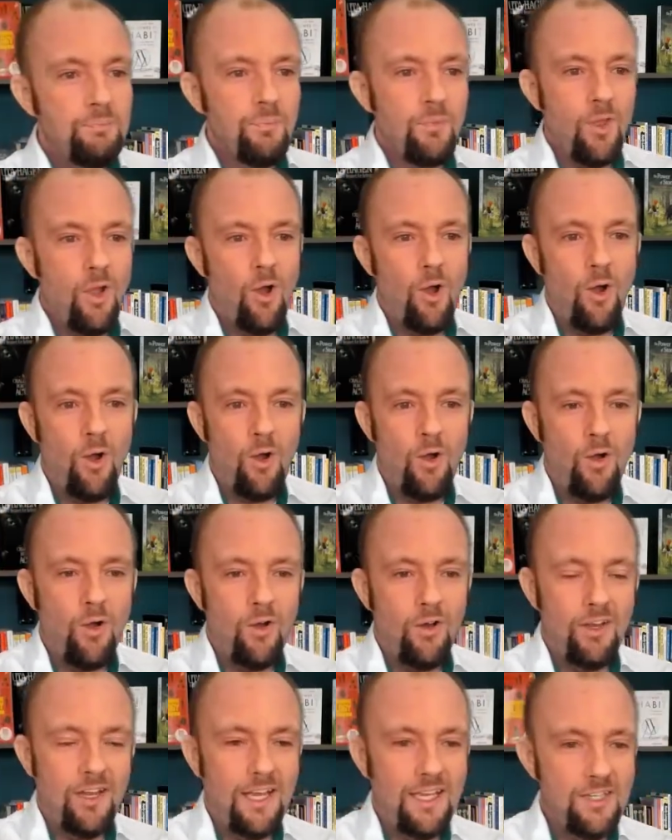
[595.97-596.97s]
or
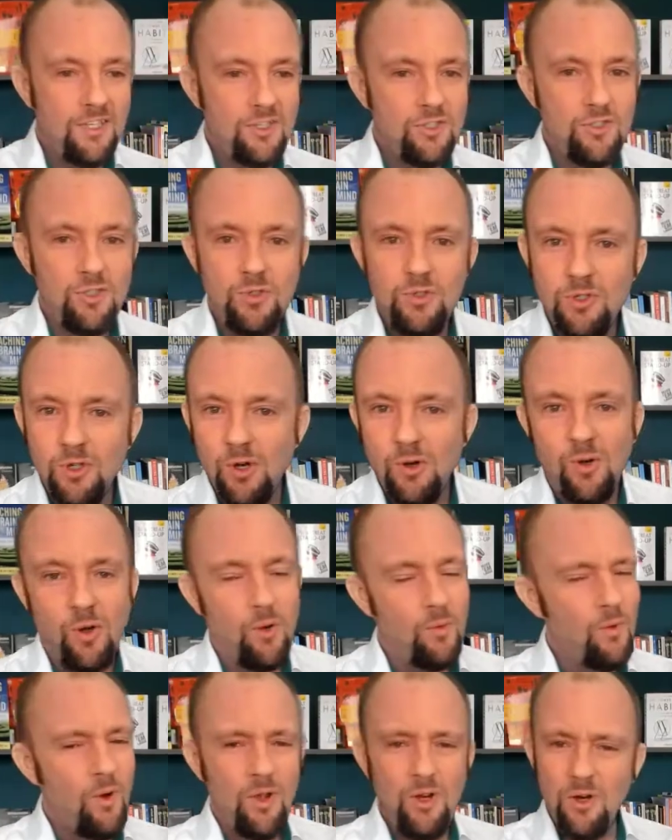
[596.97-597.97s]
like judo
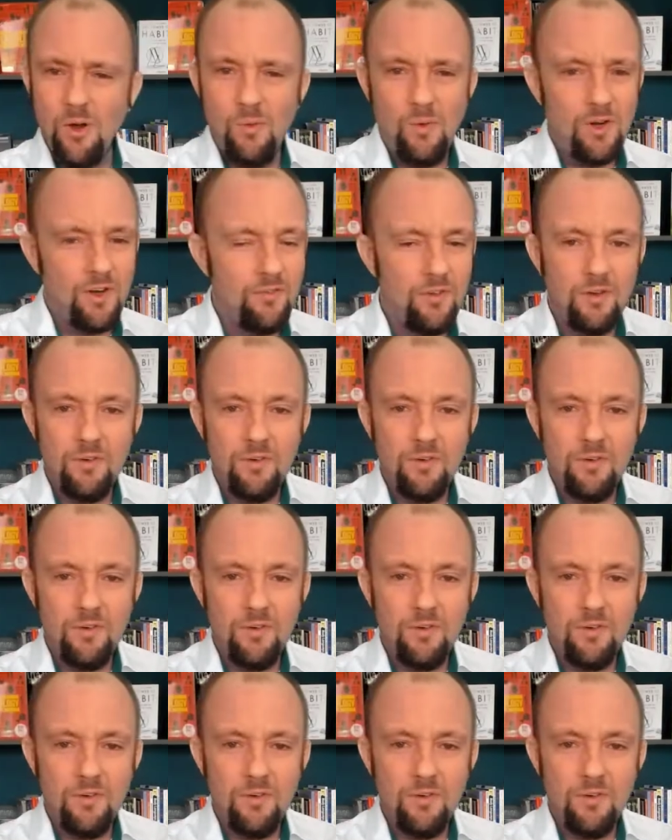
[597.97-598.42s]
or you know, whatever.